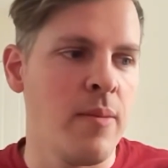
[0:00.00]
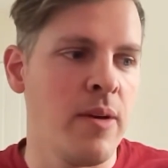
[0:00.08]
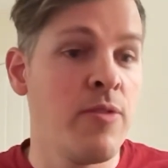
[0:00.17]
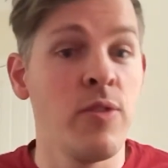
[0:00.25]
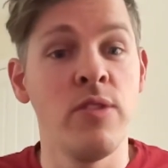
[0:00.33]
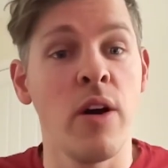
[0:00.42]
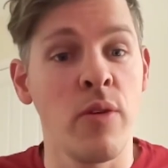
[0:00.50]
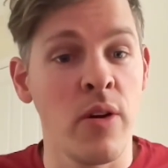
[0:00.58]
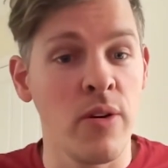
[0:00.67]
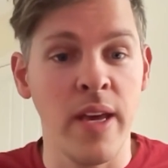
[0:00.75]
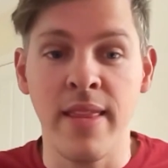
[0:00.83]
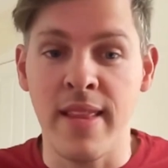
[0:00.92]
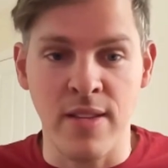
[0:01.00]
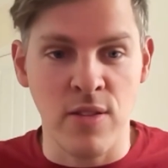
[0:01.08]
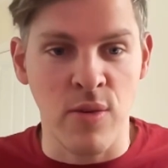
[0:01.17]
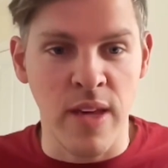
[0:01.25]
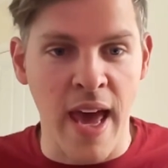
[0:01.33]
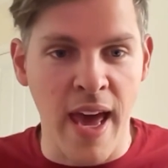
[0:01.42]
If you don't know yet, that's
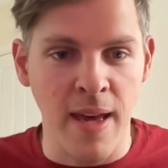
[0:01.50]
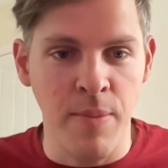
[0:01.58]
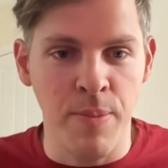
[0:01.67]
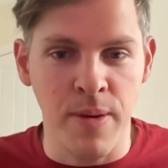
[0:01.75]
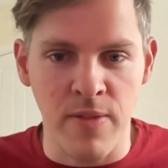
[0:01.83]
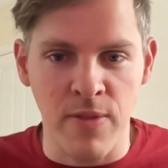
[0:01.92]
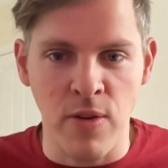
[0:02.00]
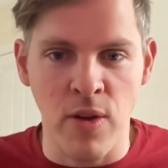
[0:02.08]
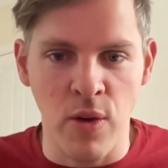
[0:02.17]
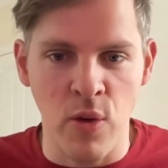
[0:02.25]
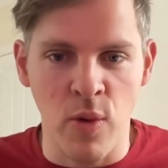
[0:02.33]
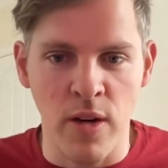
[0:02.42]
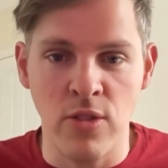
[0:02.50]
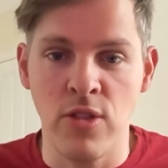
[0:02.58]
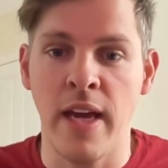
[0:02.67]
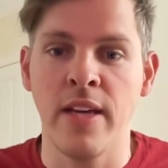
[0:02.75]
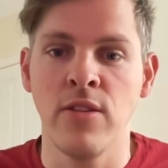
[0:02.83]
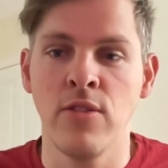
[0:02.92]
okay. But if you know you want to
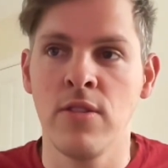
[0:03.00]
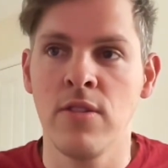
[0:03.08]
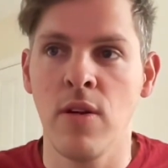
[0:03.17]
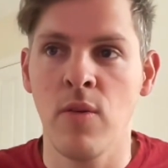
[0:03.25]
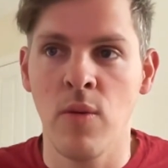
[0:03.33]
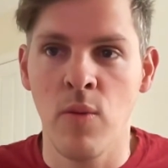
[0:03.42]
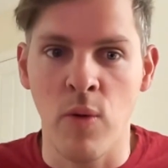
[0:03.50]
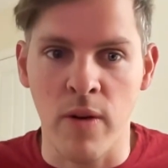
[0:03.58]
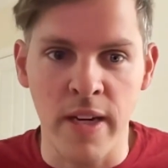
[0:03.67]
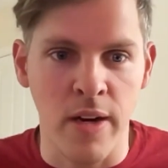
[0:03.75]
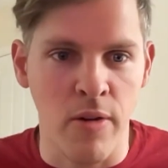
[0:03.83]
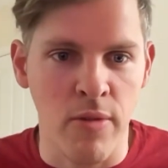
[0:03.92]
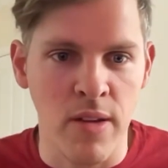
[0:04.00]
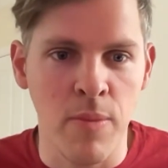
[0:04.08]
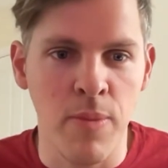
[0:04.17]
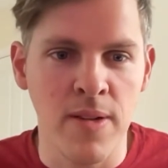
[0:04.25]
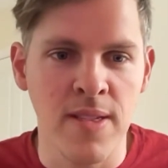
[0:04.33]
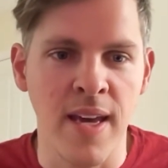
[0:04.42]
change, we're here to read the
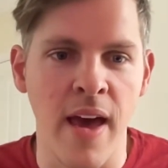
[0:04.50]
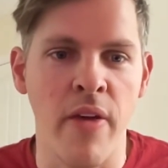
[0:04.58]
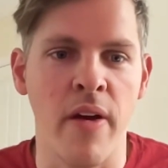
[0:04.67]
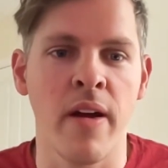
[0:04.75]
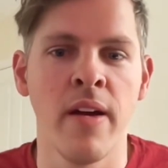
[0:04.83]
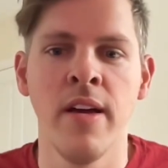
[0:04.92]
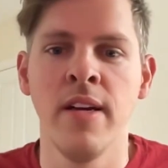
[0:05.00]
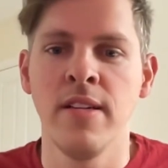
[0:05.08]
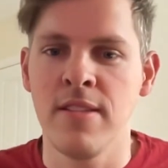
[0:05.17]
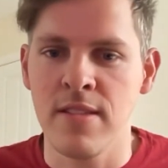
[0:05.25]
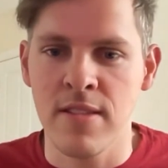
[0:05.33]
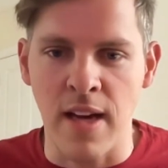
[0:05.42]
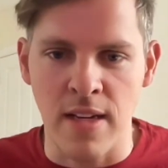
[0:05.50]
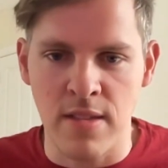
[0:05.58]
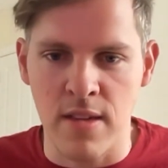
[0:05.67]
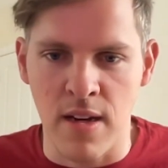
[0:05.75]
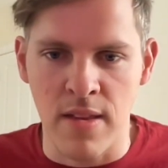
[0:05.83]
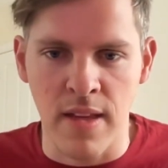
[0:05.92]
book together, discuss
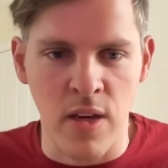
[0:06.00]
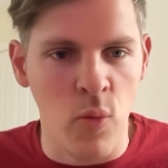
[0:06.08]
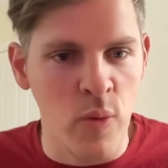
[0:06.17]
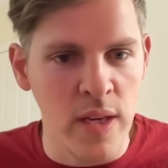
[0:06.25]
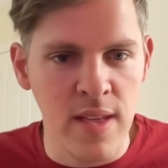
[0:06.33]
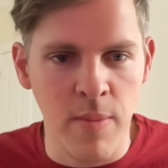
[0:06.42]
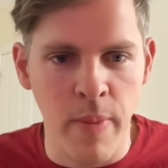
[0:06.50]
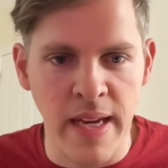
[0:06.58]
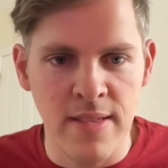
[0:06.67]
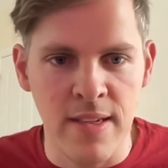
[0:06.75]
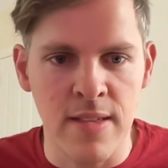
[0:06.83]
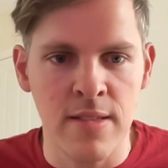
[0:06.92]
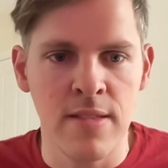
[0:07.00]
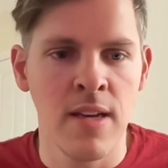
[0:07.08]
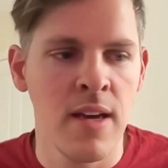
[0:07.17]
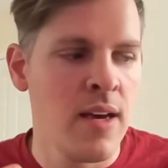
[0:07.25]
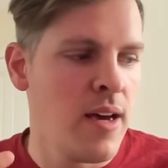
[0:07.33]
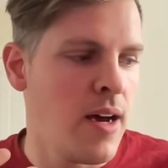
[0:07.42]
it on like a weekly basis,
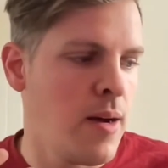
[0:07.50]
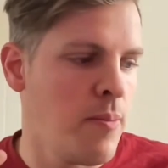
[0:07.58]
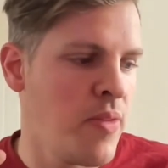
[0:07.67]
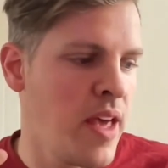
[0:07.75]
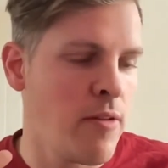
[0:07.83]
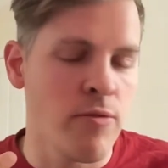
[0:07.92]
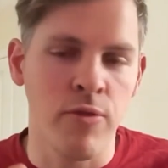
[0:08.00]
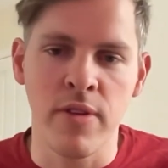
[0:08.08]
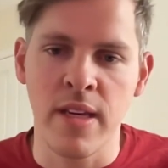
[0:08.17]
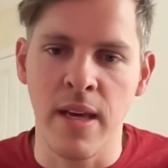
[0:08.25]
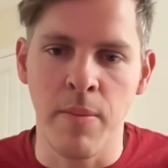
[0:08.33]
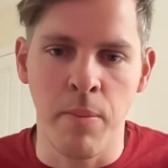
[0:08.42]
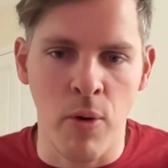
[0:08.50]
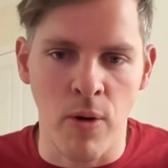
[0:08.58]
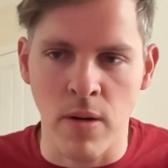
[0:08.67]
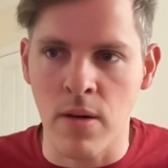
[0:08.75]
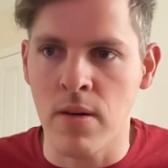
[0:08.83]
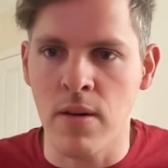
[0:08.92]
have really
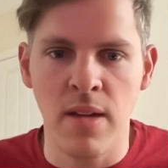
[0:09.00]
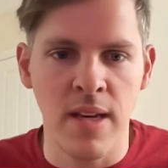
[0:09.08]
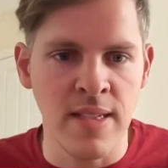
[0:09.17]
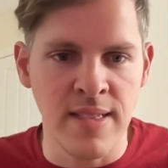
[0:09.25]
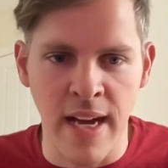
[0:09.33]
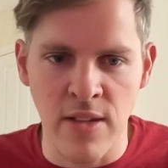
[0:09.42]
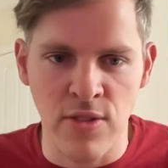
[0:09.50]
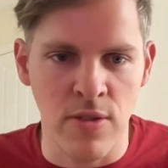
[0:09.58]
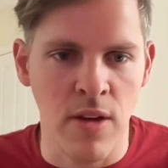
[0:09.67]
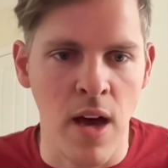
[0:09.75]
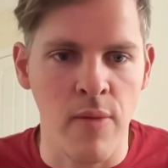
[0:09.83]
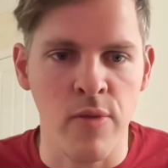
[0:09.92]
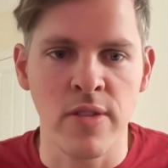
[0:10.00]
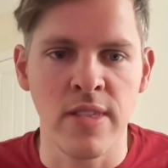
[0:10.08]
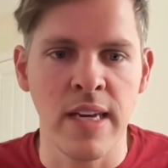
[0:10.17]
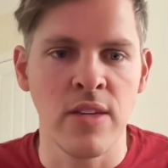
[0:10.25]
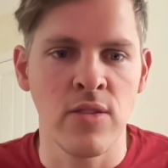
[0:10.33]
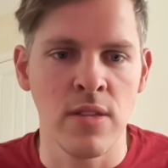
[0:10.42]
important, intentional
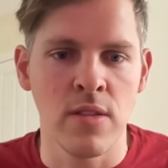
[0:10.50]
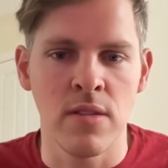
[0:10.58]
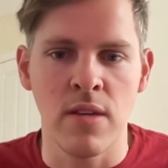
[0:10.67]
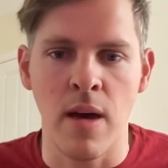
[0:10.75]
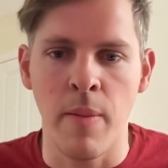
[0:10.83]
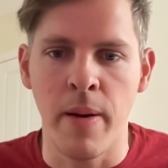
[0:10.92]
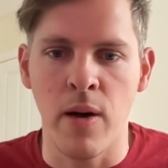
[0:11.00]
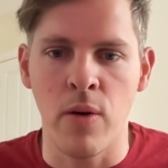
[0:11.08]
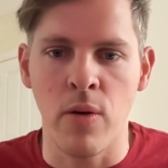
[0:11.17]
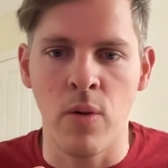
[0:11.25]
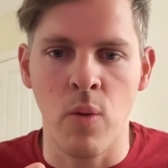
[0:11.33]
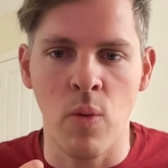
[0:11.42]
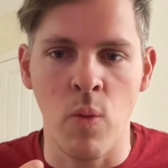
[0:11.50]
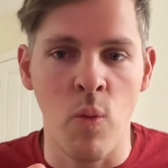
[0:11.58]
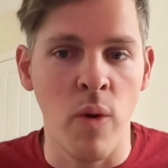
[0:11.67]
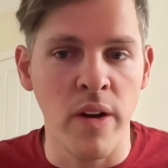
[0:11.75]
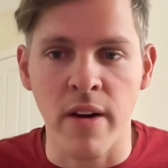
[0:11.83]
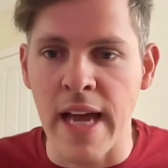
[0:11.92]
conversations about
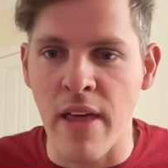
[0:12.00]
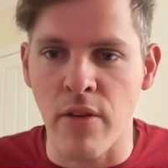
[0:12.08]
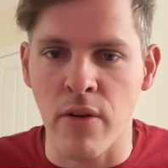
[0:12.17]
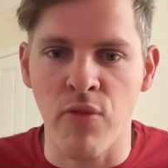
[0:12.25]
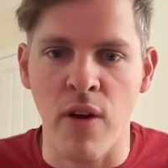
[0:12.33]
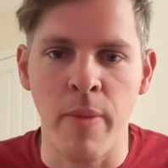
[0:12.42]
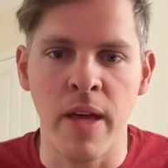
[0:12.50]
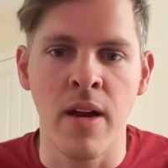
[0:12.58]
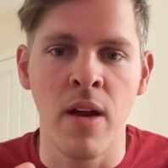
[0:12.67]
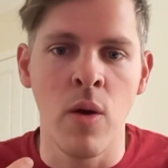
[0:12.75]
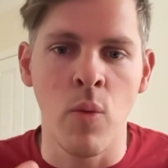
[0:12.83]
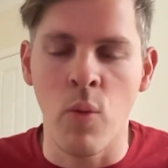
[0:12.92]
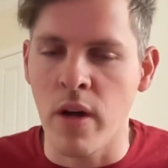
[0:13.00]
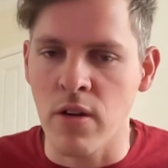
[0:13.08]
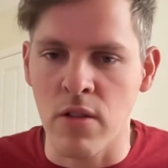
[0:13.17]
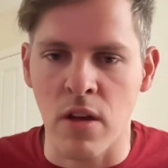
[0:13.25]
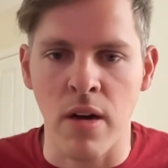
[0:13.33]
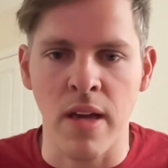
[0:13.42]
what you're gathering from it, what
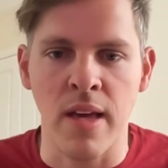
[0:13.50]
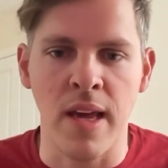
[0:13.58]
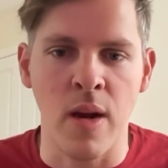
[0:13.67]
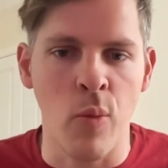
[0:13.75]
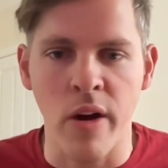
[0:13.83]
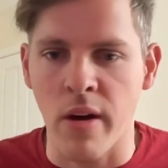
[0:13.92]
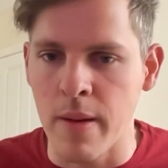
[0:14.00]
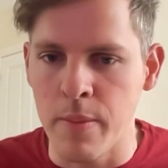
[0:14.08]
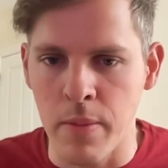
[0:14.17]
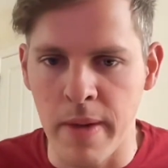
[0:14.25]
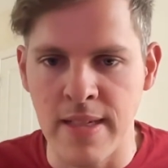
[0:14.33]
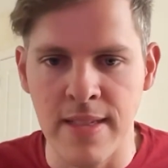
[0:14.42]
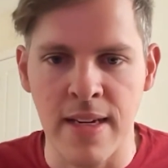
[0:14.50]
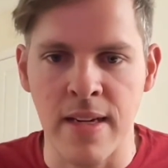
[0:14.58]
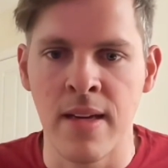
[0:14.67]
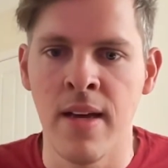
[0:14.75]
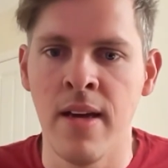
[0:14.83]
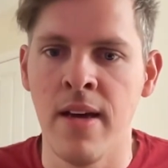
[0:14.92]
you're learning and what you're
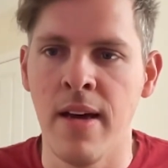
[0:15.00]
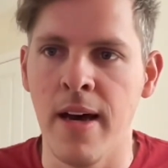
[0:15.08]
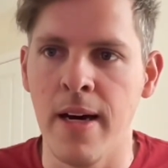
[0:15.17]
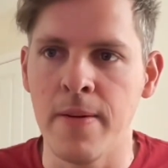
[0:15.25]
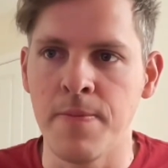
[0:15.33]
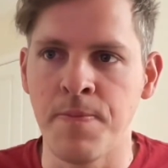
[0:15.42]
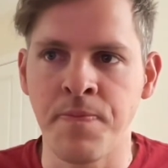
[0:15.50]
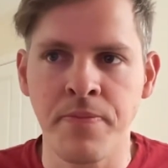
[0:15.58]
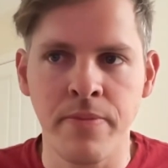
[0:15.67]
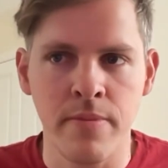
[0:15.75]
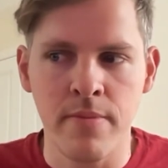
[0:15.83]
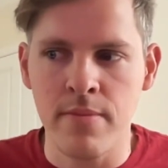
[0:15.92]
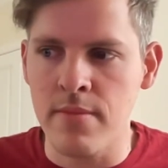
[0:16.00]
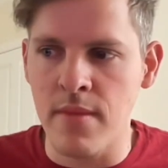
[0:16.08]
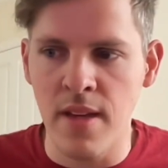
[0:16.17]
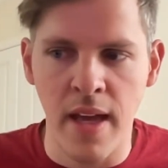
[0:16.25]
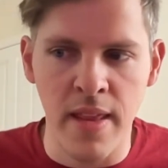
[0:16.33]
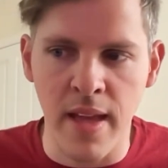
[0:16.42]
implementing,
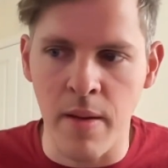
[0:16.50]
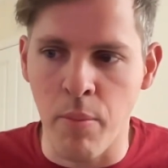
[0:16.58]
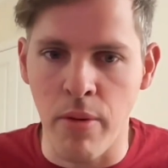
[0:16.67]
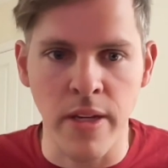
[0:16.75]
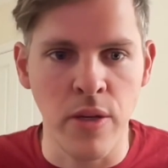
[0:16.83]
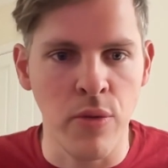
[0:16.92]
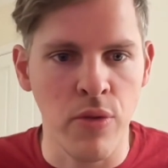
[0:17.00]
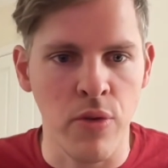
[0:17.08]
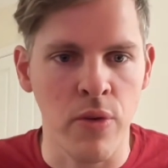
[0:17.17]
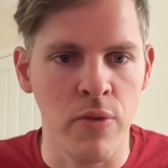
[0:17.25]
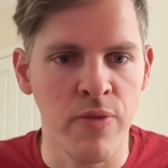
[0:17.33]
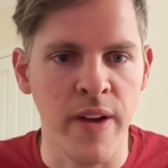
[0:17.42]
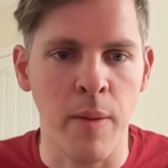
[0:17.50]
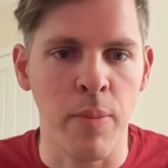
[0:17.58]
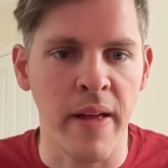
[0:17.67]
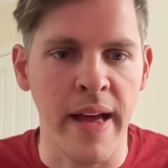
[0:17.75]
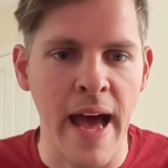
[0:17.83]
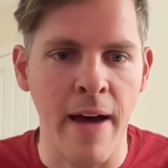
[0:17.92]
and then bring you through Fair
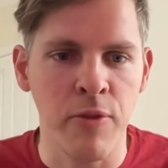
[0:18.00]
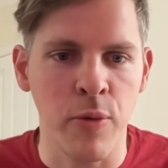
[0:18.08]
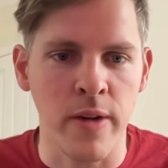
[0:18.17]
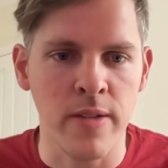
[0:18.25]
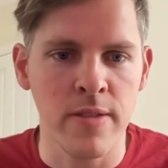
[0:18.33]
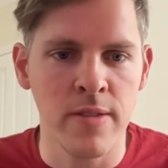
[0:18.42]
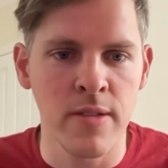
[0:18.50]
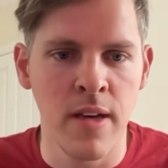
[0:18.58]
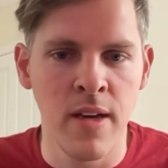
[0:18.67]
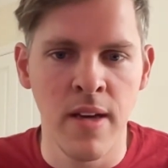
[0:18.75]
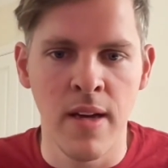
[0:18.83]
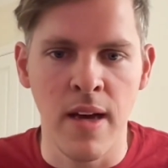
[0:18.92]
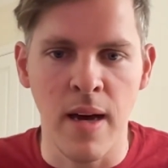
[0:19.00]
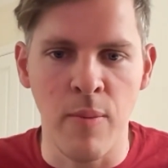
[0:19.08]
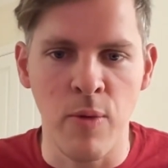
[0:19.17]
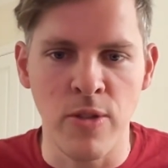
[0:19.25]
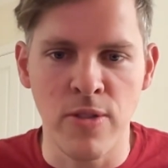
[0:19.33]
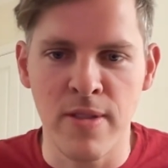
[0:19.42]
Play afterwards,
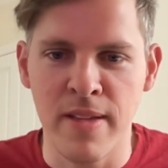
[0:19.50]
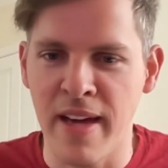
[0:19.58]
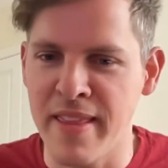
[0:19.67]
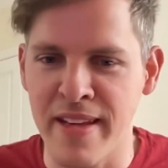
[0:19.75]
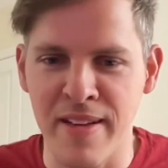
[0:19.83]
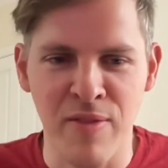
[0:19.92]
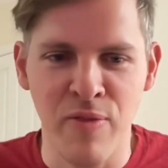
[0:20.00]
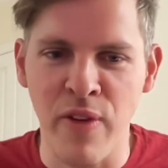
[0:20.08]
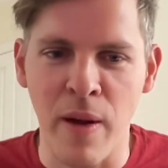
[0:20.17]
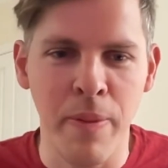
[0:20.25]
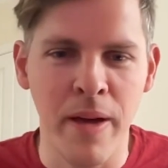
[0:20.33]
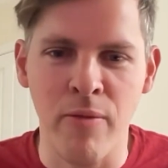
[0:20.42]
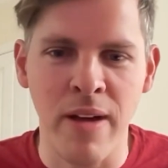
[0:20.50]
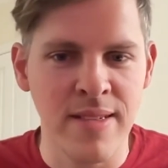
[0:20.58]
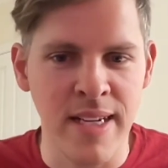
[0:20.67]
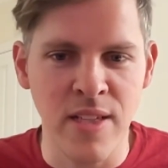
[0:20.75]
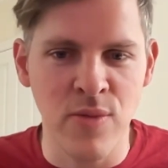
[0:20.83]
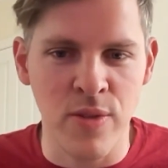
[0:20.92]
which I think Fair Play
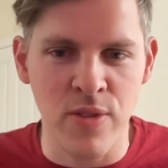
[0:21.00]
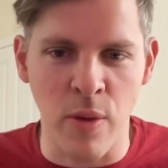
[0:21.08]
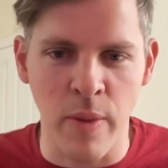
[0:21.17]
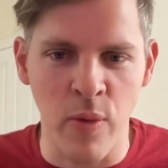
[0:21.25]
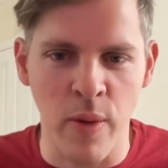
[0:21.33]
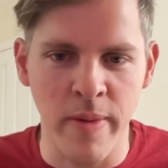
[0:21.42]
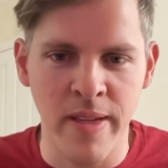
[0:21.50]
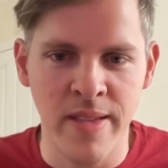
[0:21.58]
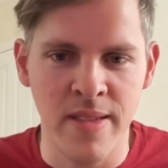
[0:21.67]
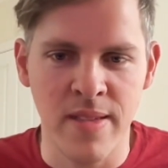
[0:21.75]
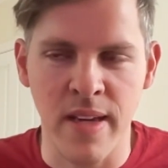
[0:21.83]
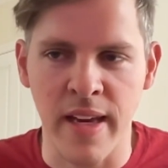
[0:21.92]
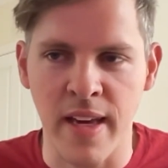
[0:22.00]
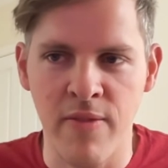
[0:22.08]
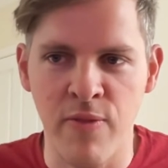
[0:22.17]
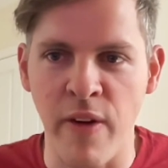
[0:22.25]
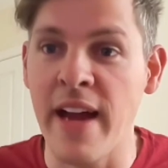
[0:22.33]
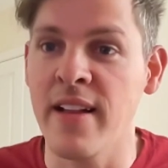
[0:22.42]
resonates with so many women because it's like,
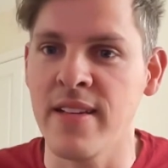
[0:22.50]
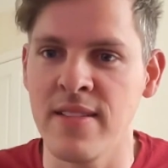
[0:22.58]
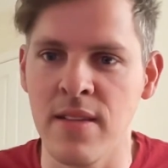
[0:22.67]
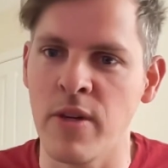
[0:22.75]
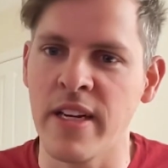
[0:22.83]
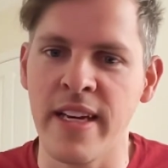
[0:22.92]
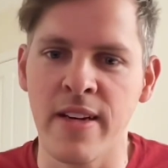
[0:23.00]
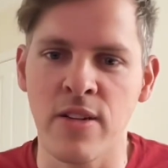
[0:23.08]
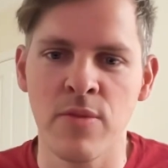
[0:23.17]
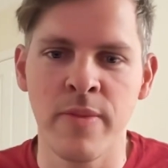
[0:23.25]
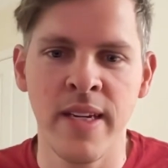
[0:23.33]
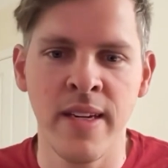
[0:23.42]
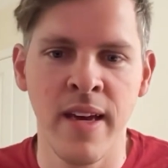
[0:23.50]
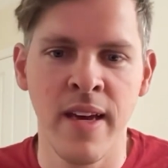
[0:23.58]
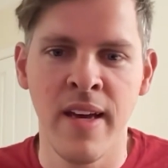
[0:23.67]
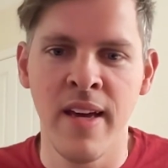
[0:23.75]
finally someone hears me.